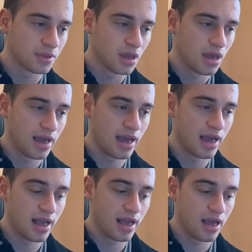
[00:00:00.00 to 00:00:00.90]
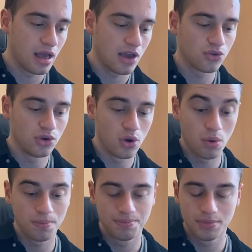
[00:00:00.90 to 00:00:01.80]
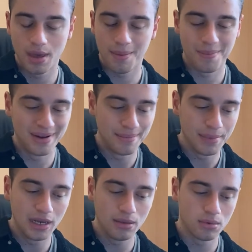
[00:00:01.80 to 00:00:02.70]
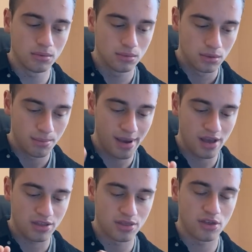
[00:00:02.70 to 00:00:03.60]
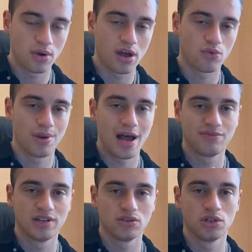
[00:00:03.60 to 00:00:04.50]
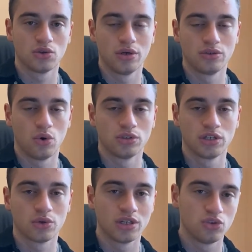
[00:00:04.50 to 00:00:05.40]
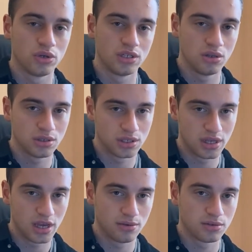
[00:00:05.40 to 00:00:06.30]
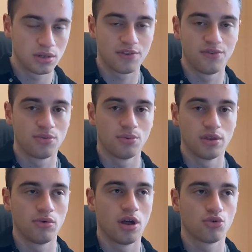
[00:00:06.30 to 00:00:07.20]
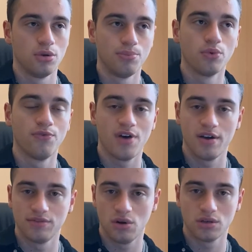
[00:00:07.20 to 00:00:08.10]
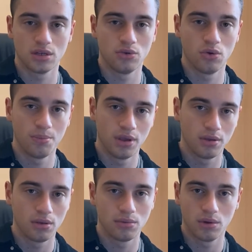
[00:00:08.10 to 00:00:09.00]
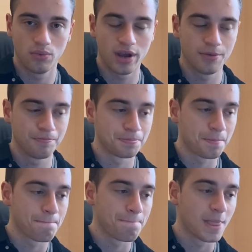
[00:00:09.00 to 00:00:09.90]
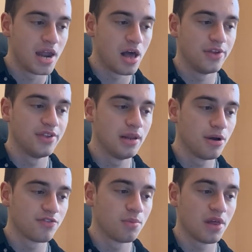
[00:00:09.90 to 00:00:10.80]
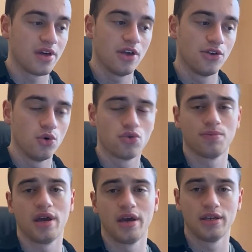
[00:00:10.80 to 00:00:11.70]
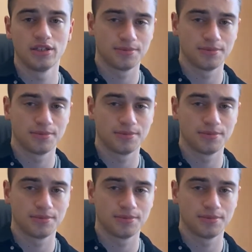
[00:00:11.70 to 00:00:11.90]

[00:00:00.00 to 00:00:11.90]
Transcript: as you know, the minimum budget that you can actually advertise on TikTok is $20 a day. It's not like Facebook that you can actually put $5 and you'll be great. Now the daily budget formula that I use, and is